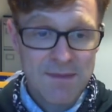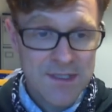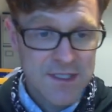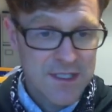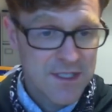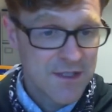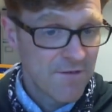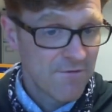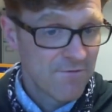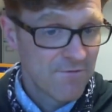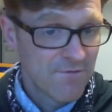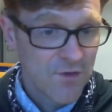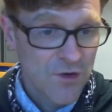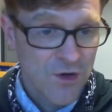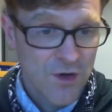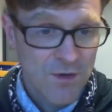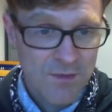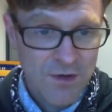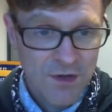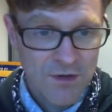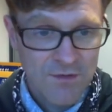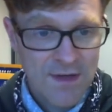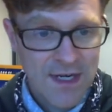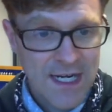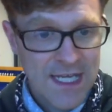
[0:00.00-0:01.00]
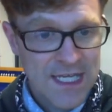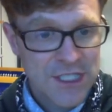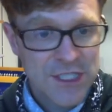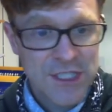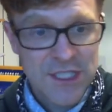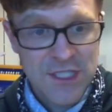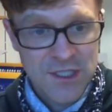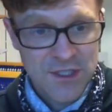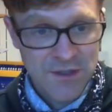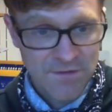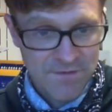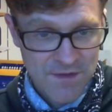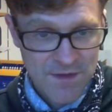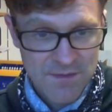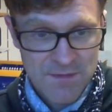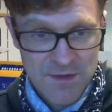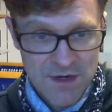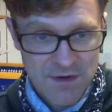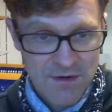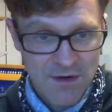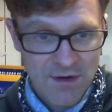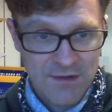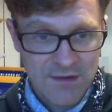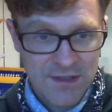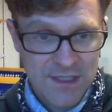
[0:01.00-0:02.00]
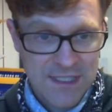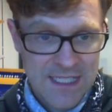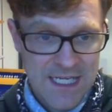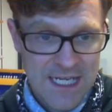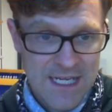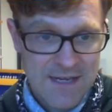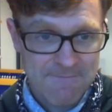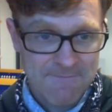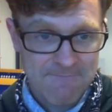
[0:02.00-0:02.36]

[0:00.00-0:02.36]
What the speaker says: to the formal relations of the bureaucracy,